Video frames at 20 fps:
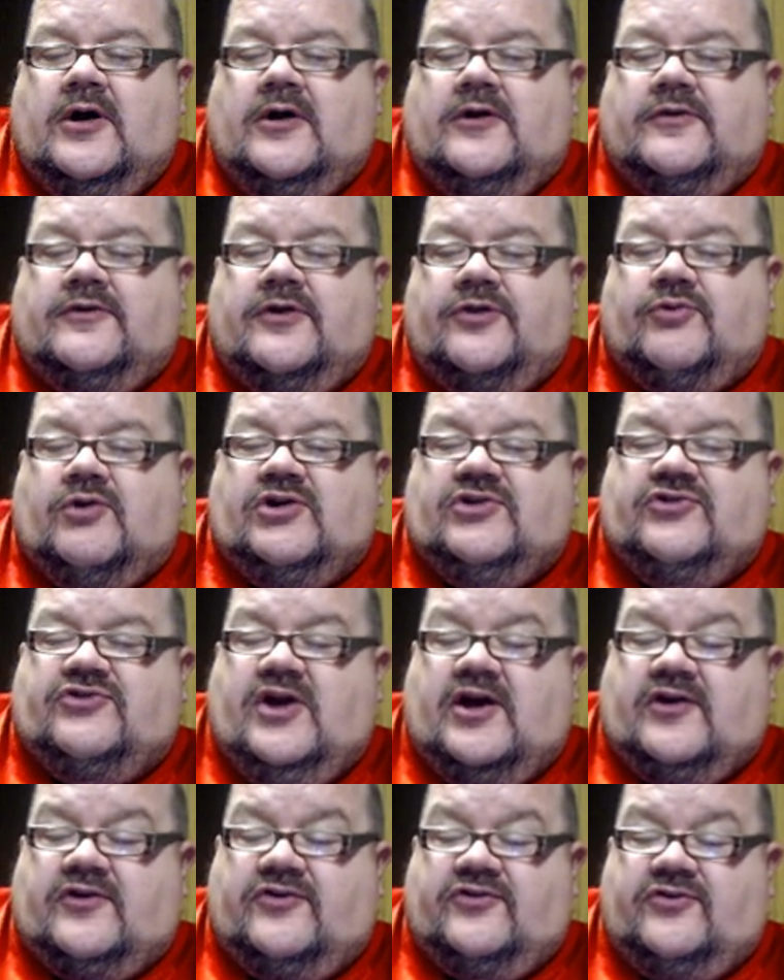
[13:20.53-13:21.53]
The three
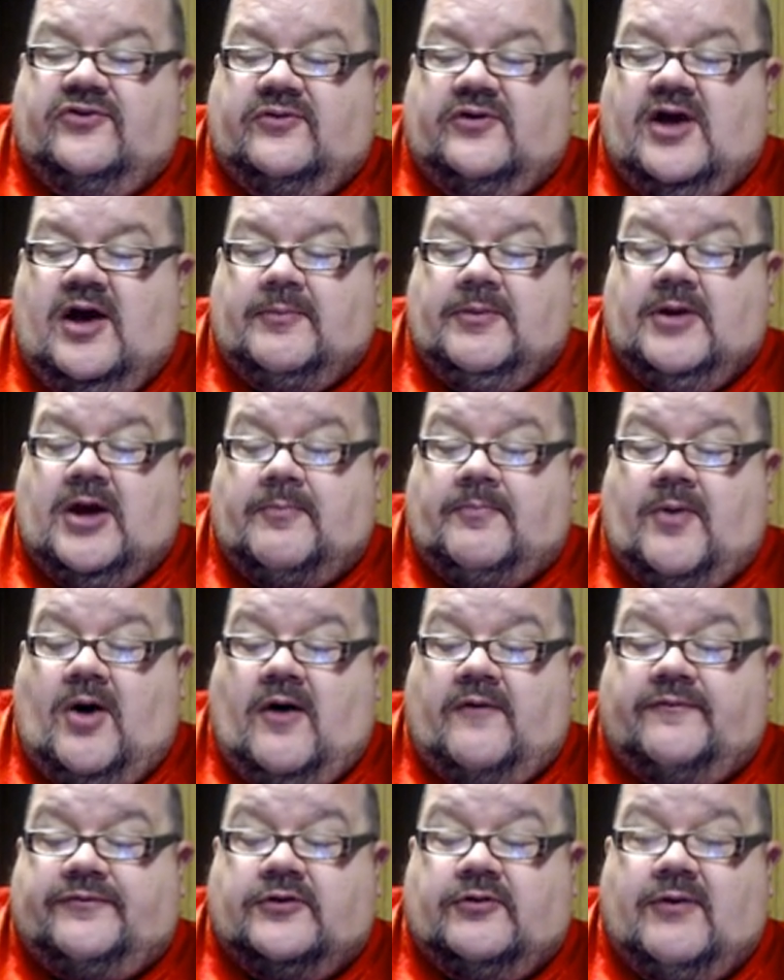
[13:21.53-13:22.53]
sticks coming up
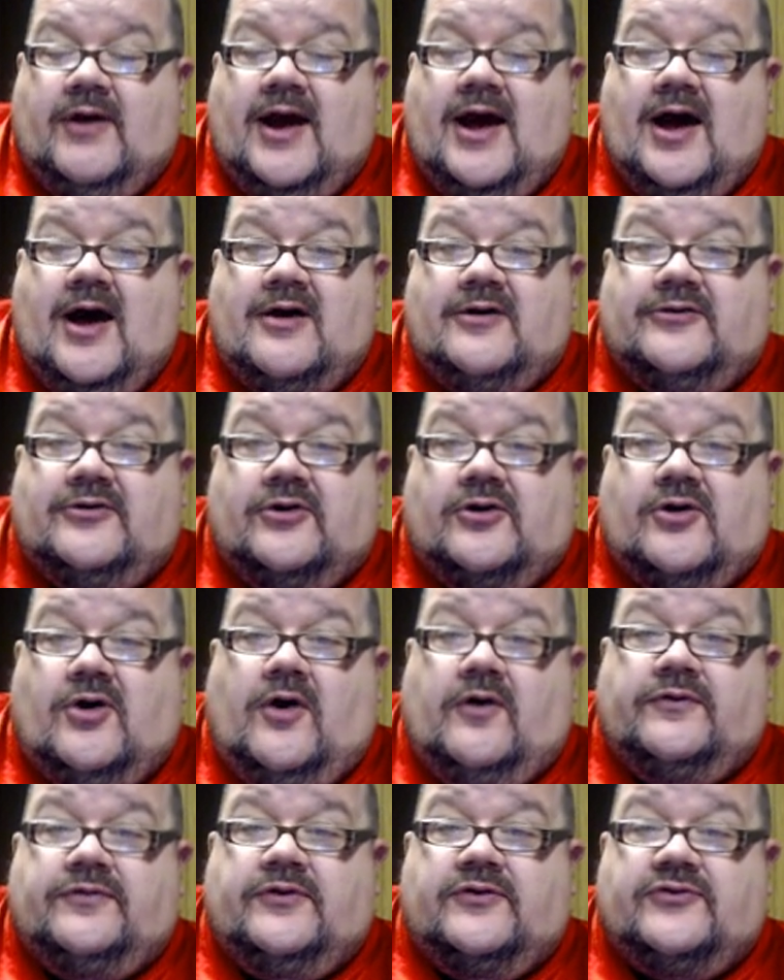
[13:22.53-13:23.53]
off the ground are
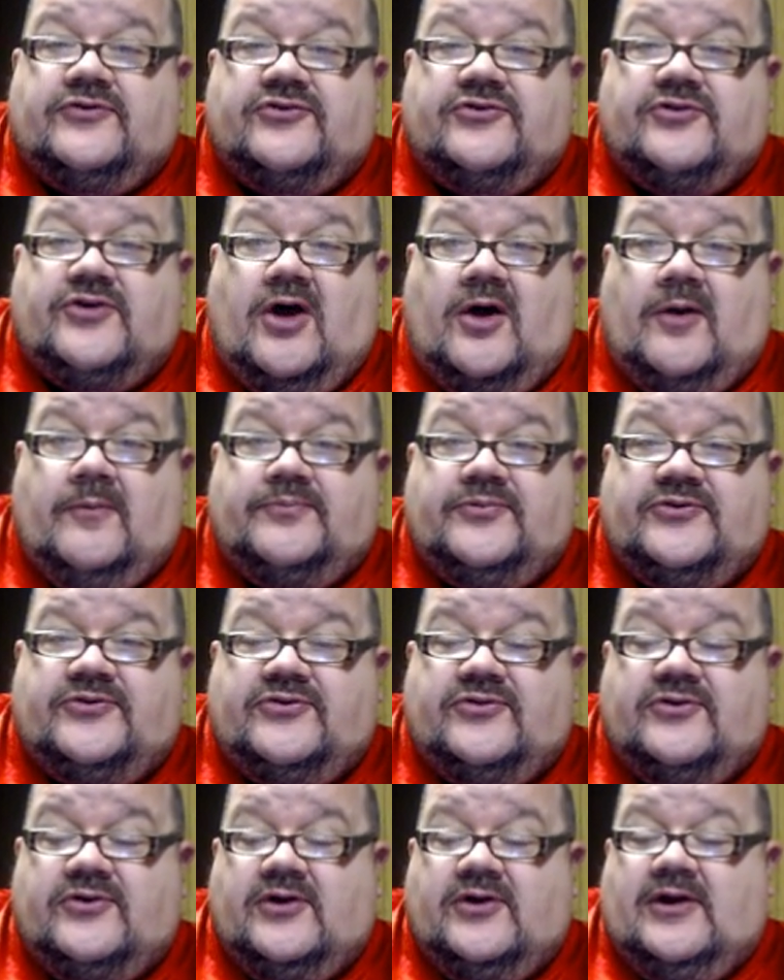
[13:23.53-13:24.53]
called the stumps,